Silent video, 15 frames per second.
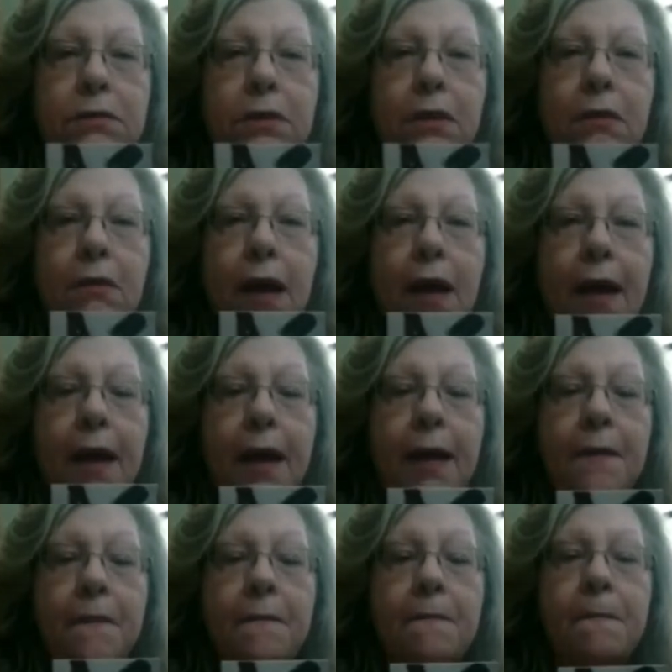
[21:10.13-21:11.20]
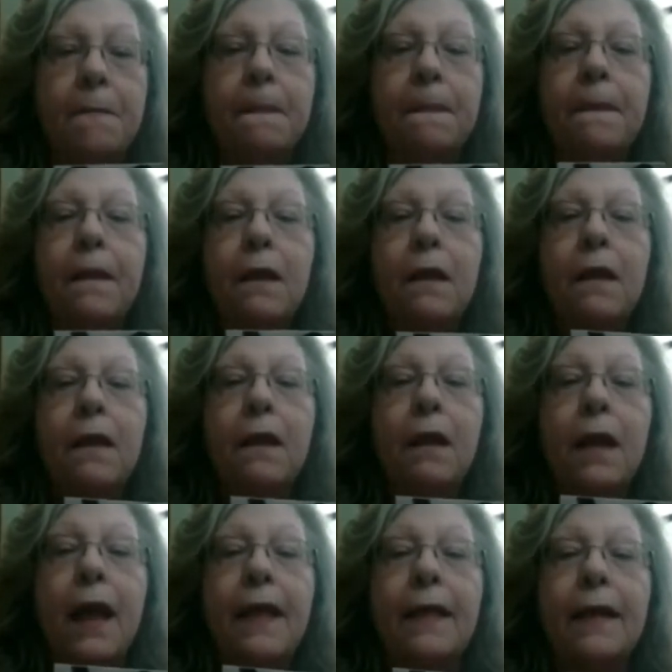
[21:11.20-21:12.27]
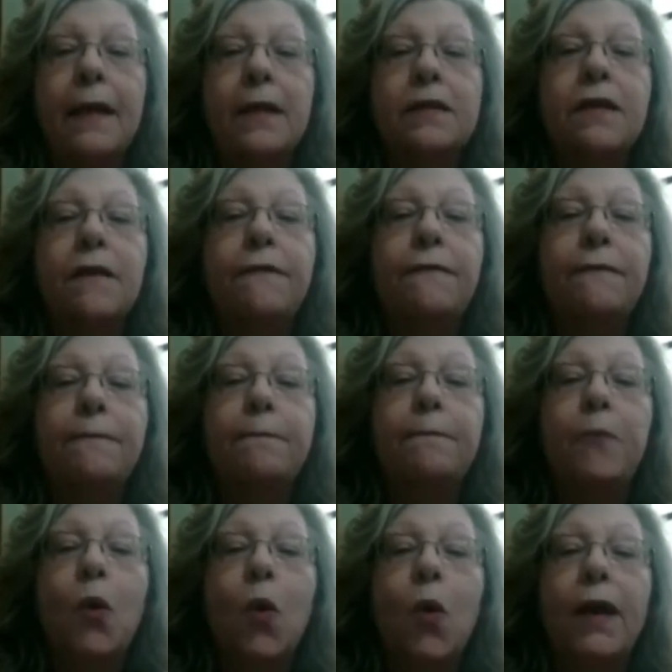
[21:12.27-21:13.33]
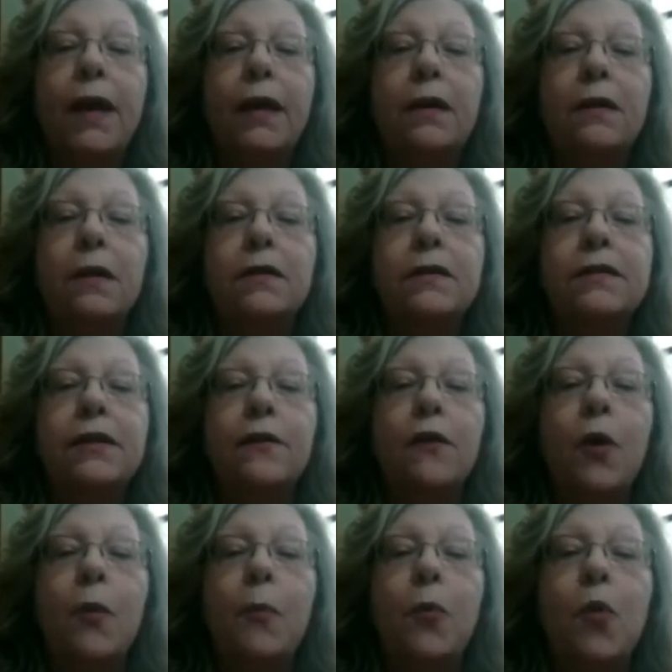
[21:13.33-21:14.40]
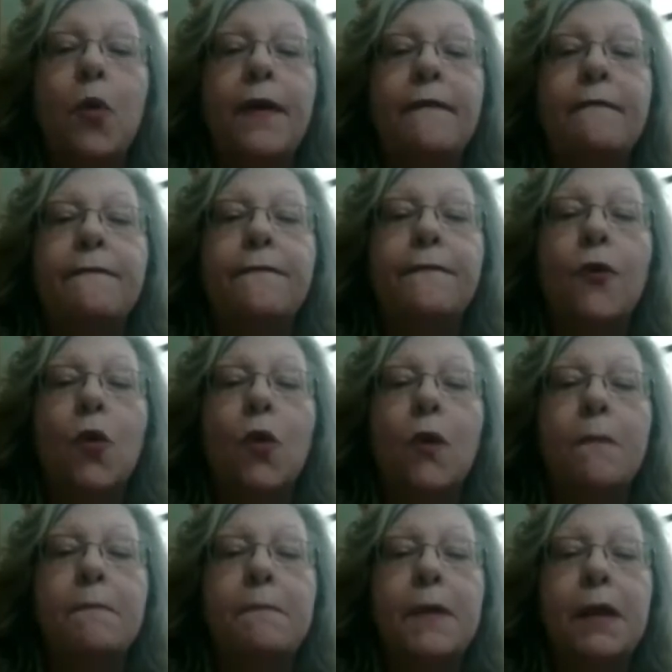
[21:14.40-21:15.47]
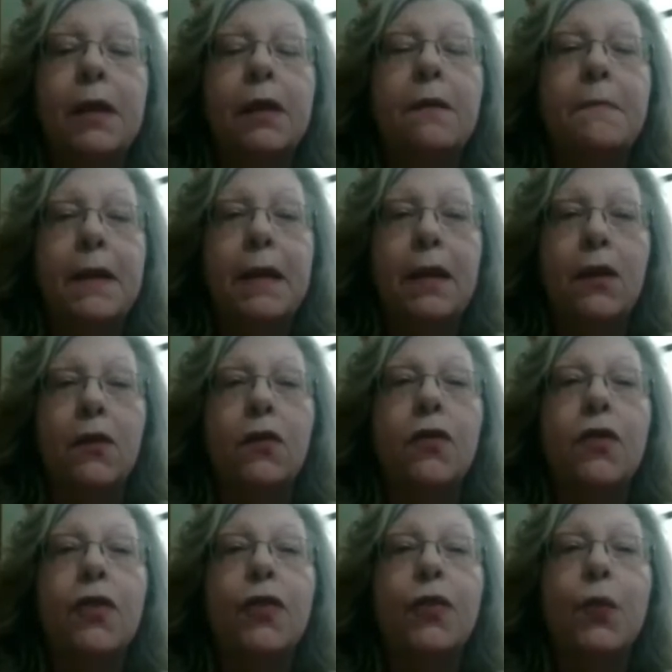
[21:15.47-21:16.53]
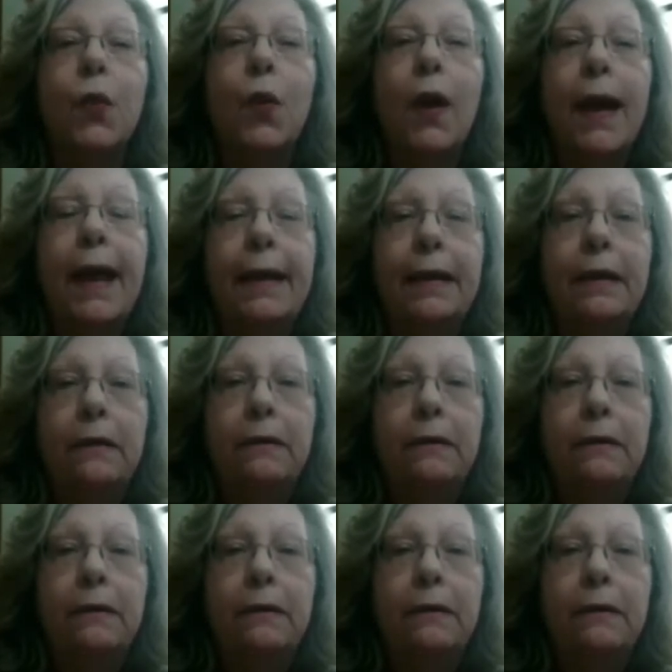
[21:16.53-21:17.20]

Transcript: Okay? And it's a point, zero point four millimeter thread.